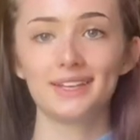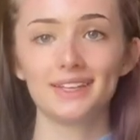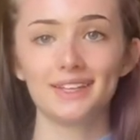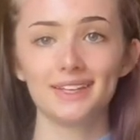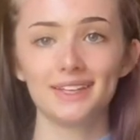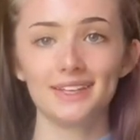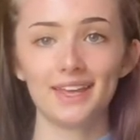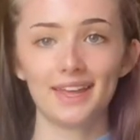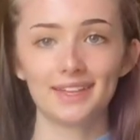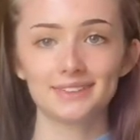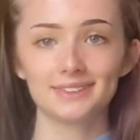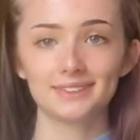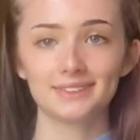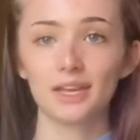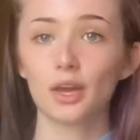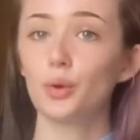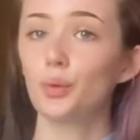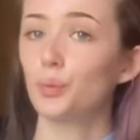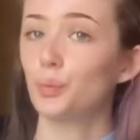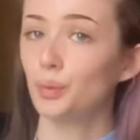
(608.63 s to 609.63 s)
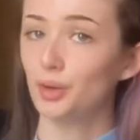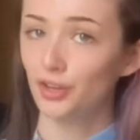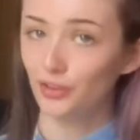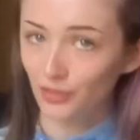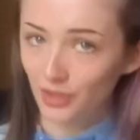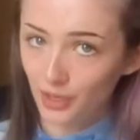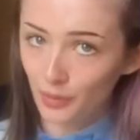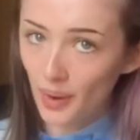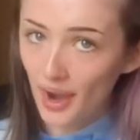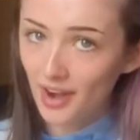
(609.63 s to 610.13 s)
yes, we
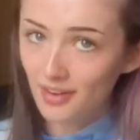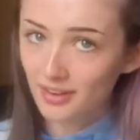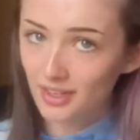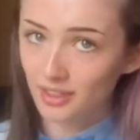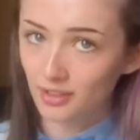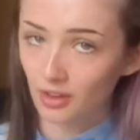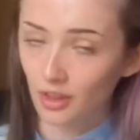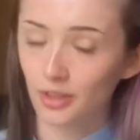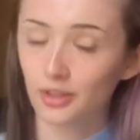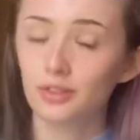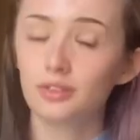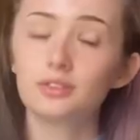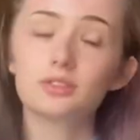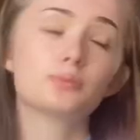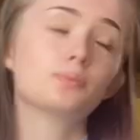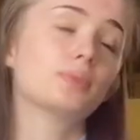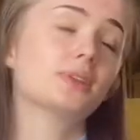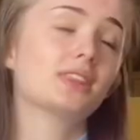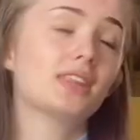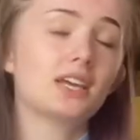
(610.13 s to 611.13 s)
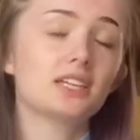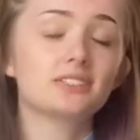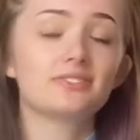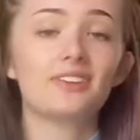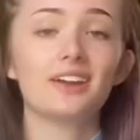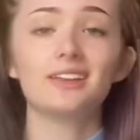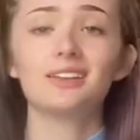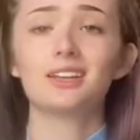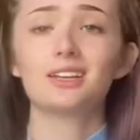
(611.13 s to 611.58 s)
re-wearing clothes, but that's fine.